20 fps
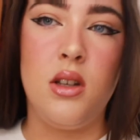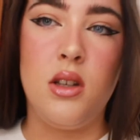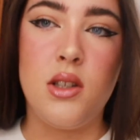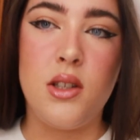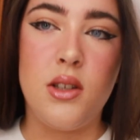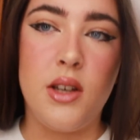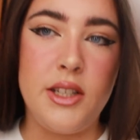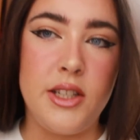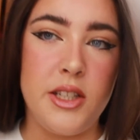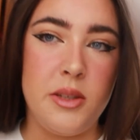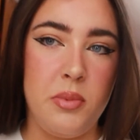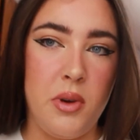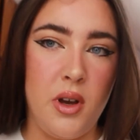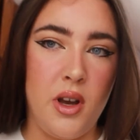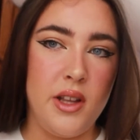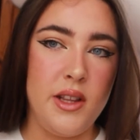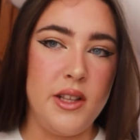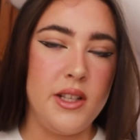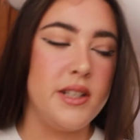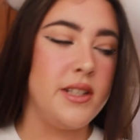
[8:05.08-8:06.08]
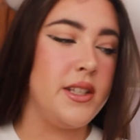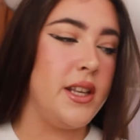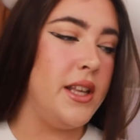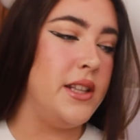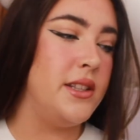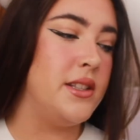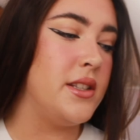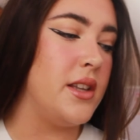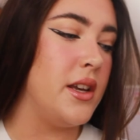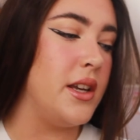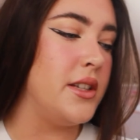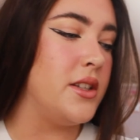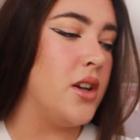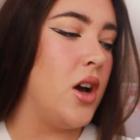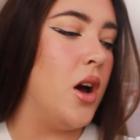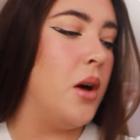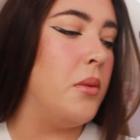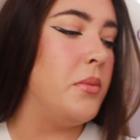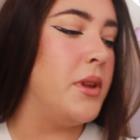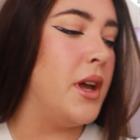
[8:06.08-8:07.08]
So I just put on this inside
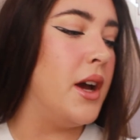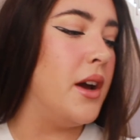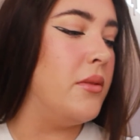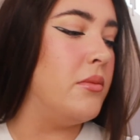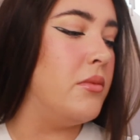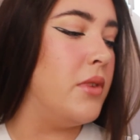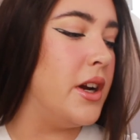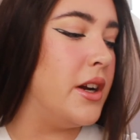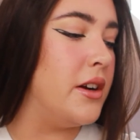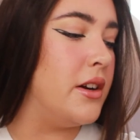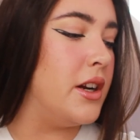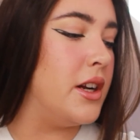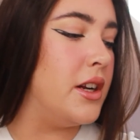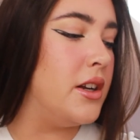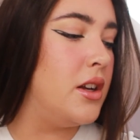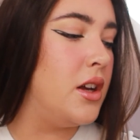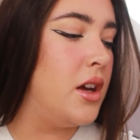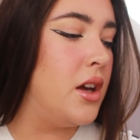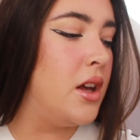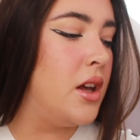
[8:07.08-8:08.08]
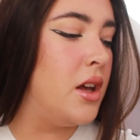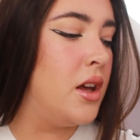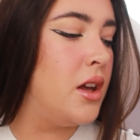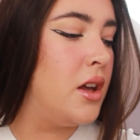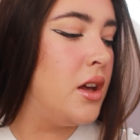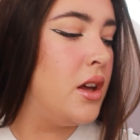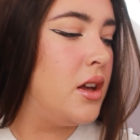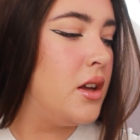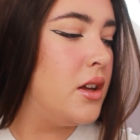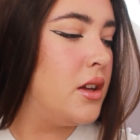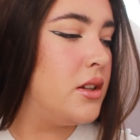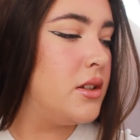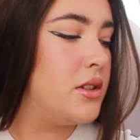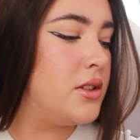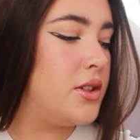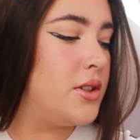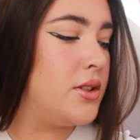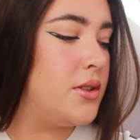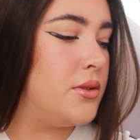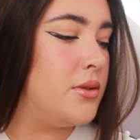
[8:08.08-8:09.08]
top that I'm wearing
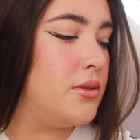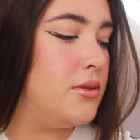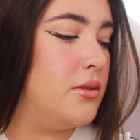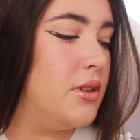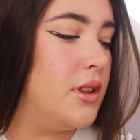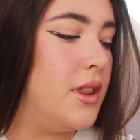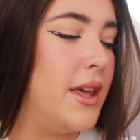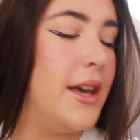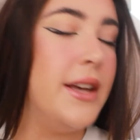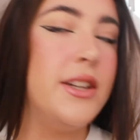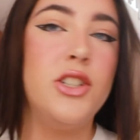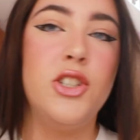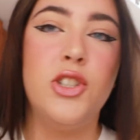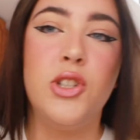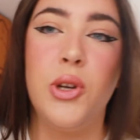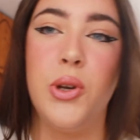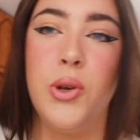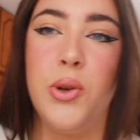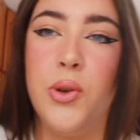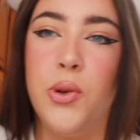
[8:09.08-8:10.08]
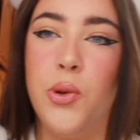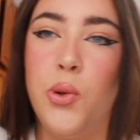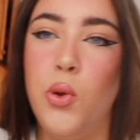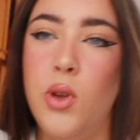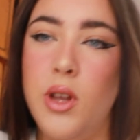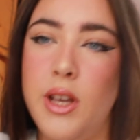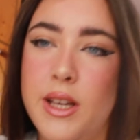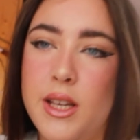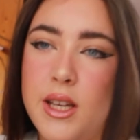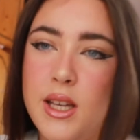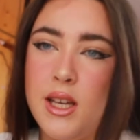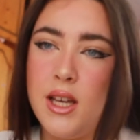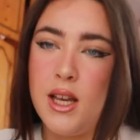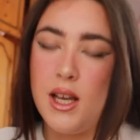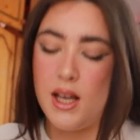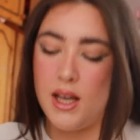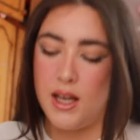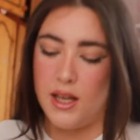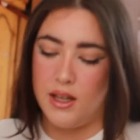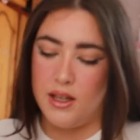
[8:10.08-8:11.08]
to the show,
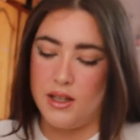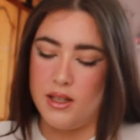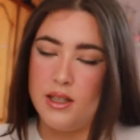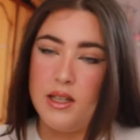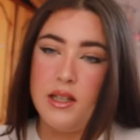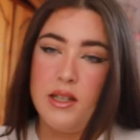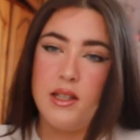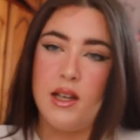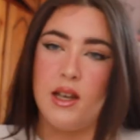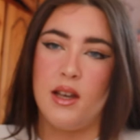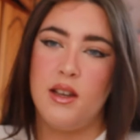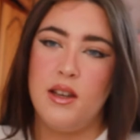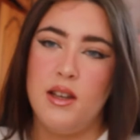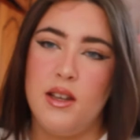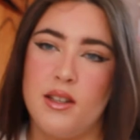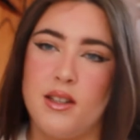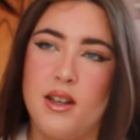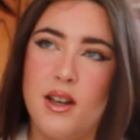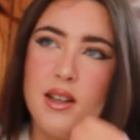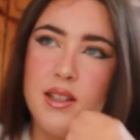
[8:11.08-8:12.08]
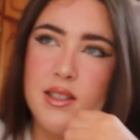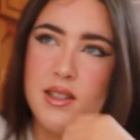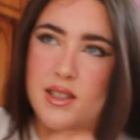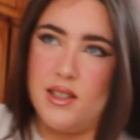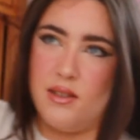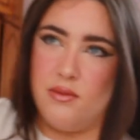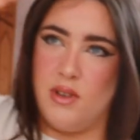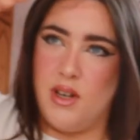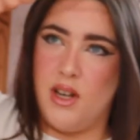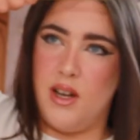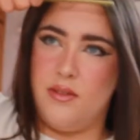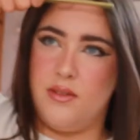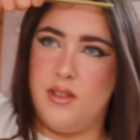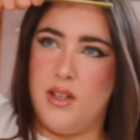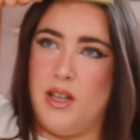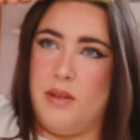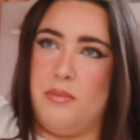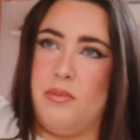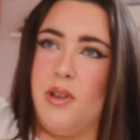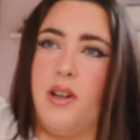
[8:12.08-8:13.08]
and because I didn't want to have
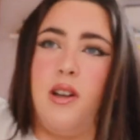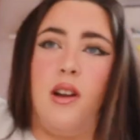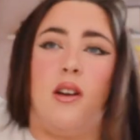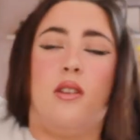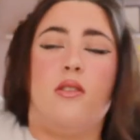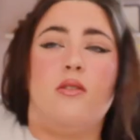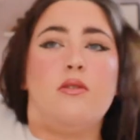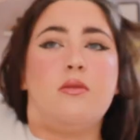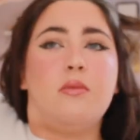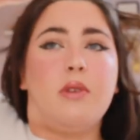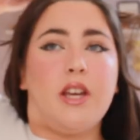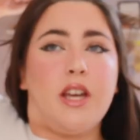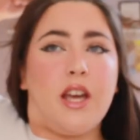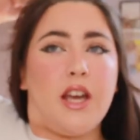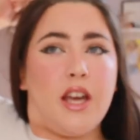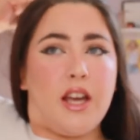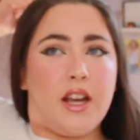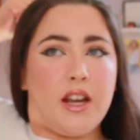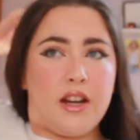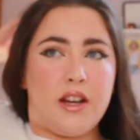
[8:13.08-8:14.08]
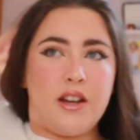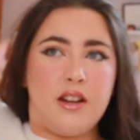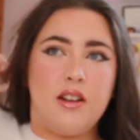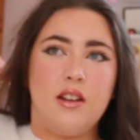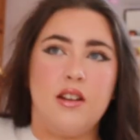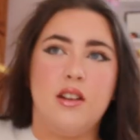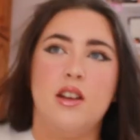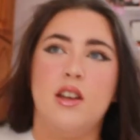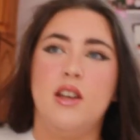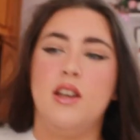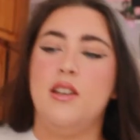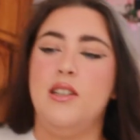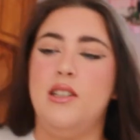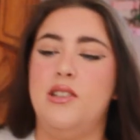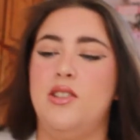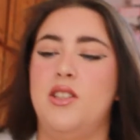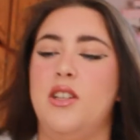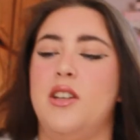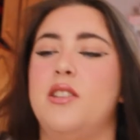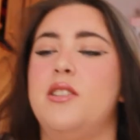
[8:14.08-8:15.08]
to, like, put it on over my hair.
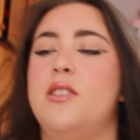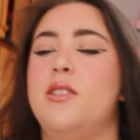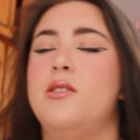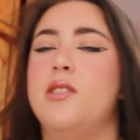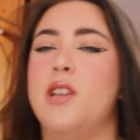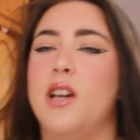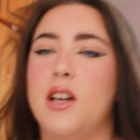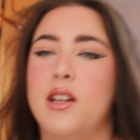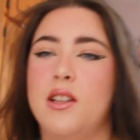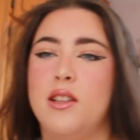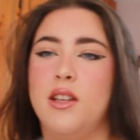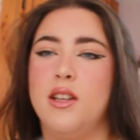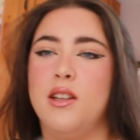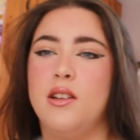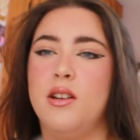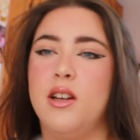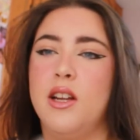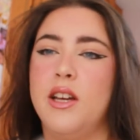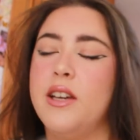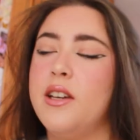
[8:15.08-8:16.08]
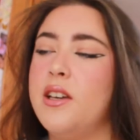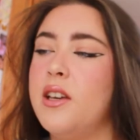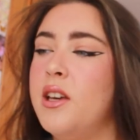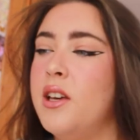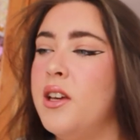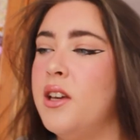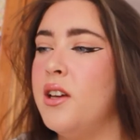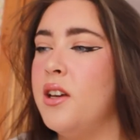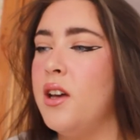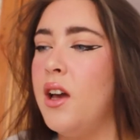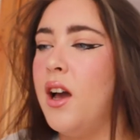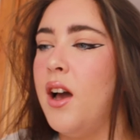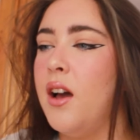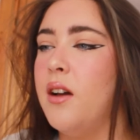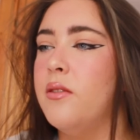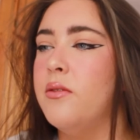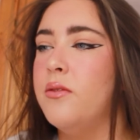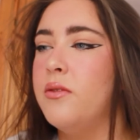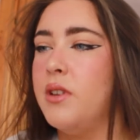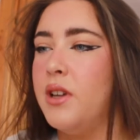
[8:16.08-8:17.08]
Usually I do that, and then I, like,
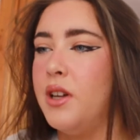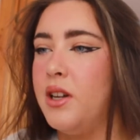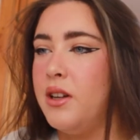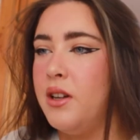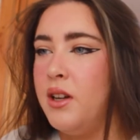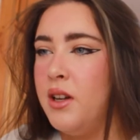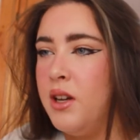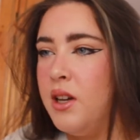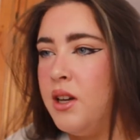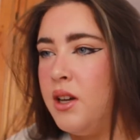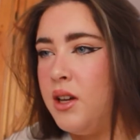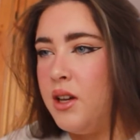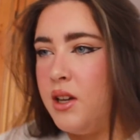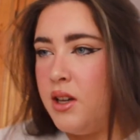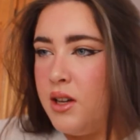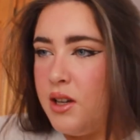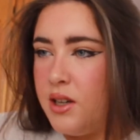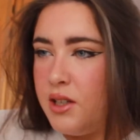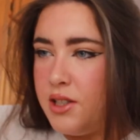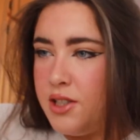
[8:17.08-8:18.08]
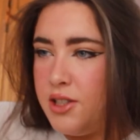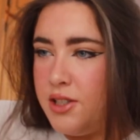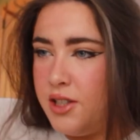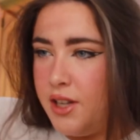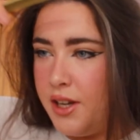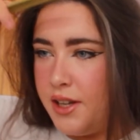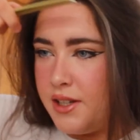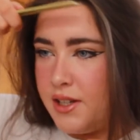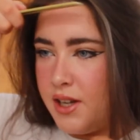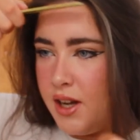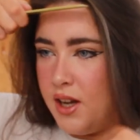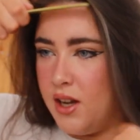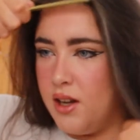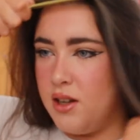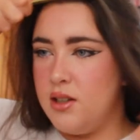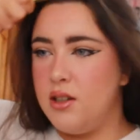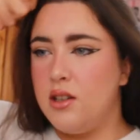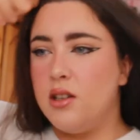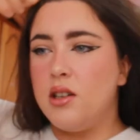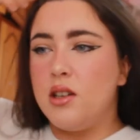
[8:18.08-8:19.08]
have a shit
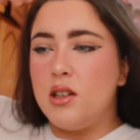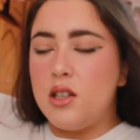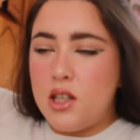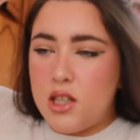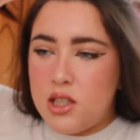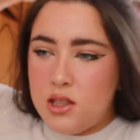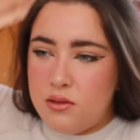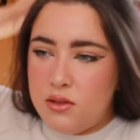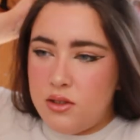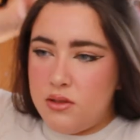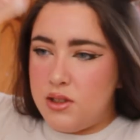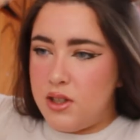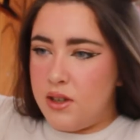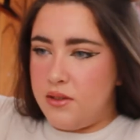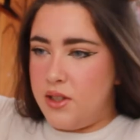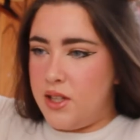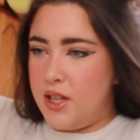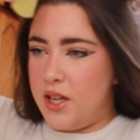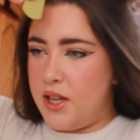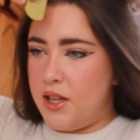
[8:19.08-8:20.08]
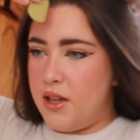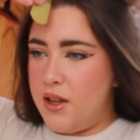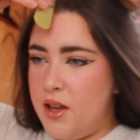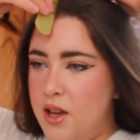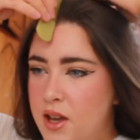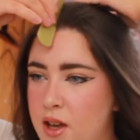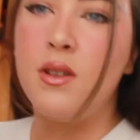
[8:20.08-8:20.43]
attack because it ruins everything.